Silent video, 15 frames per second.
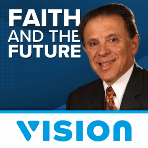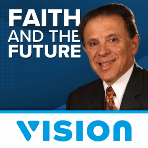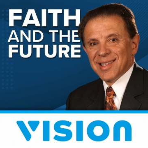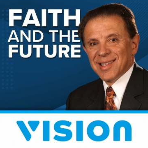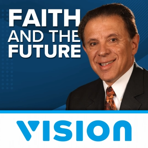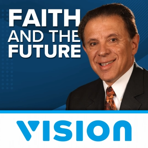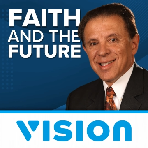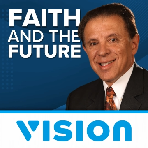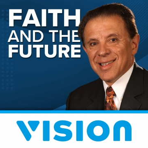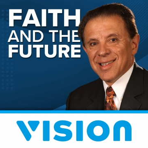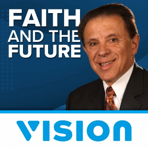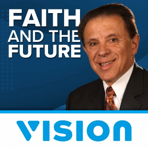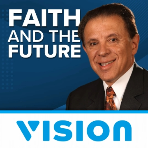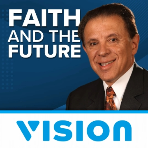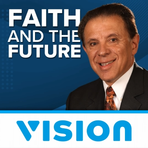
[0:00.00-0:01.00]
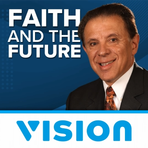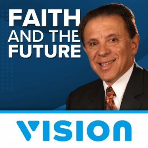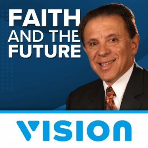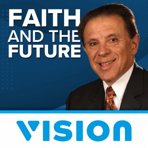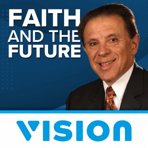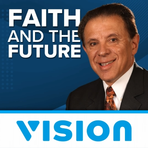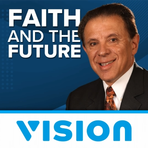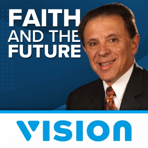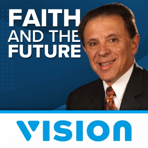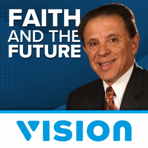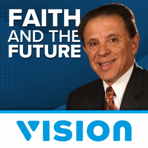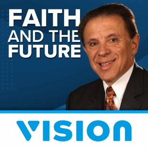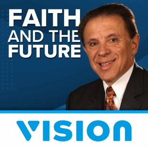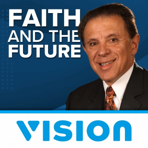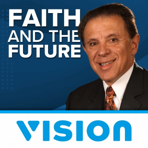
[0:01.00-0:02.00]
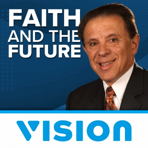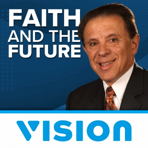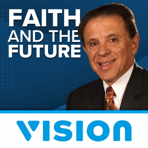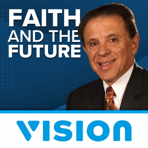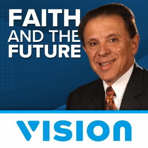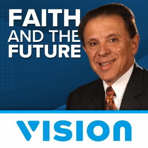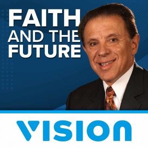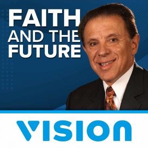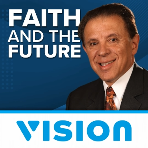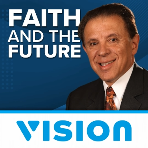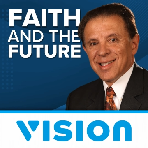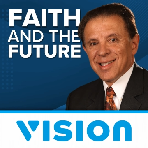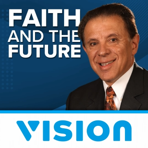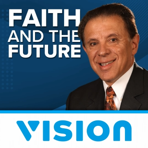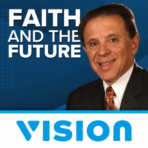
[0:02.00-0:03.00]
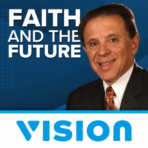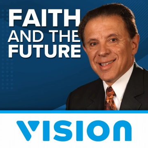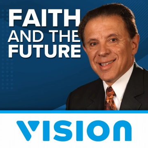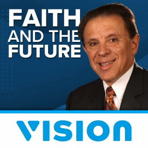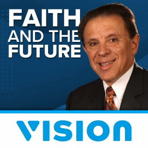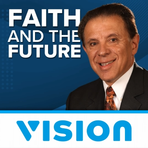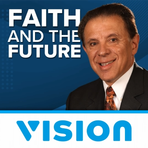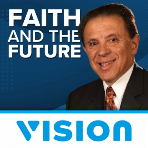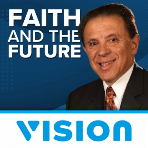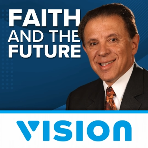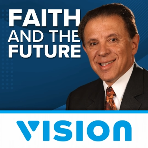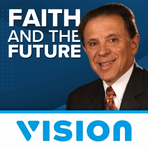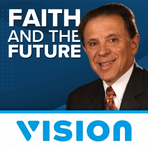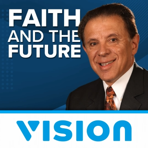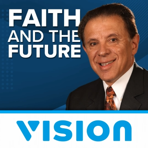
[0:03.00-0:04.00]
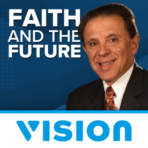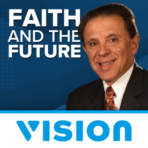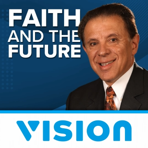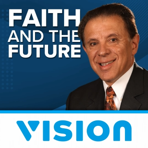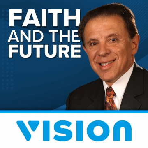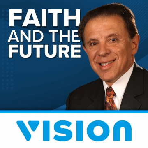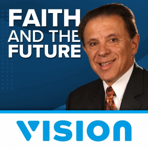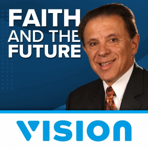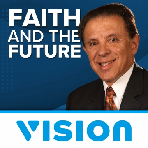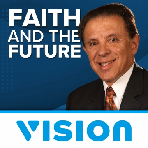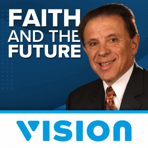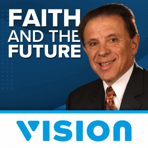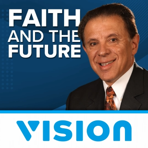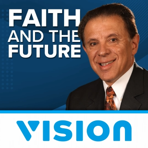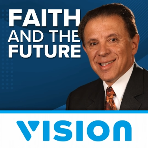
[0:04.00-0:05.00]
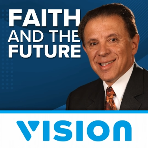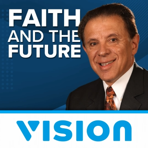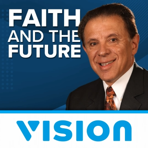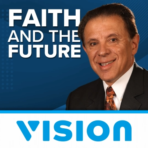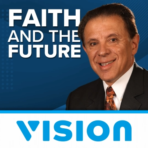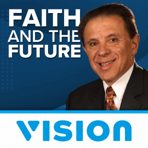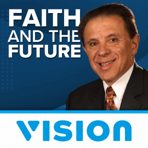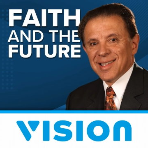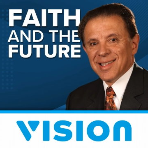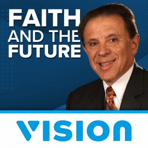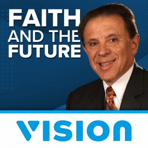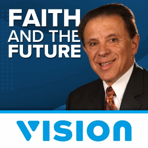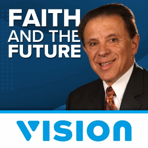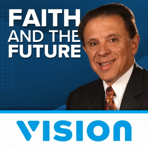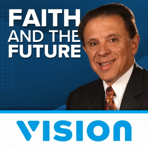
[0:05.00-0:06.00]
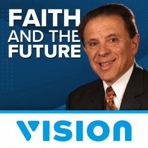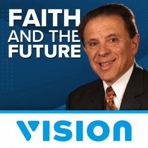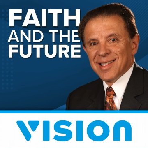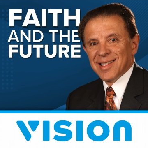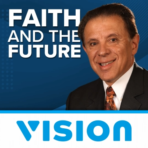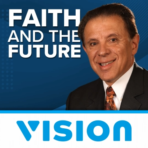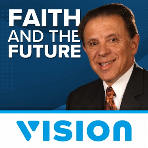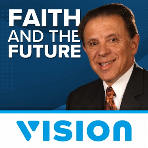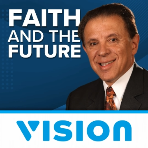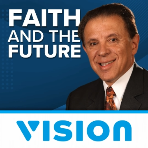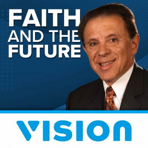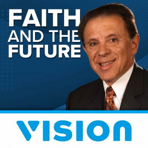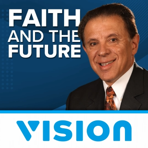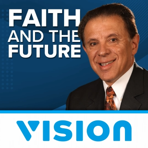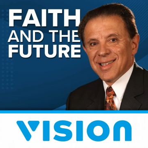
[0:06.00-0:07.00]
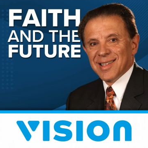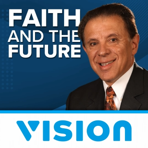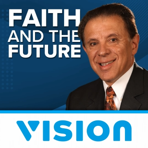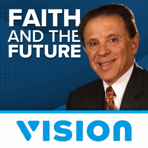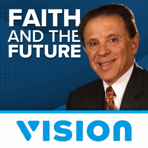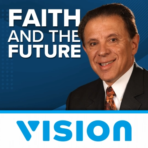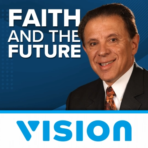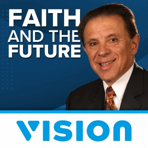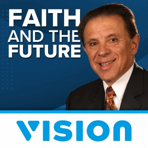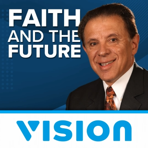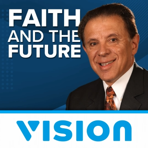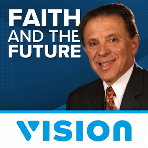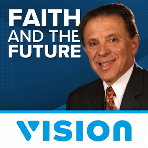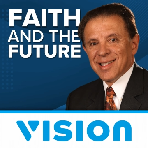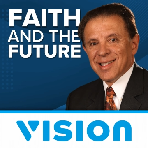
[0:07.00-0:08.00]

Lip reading: This is a still picture; no speech is visible.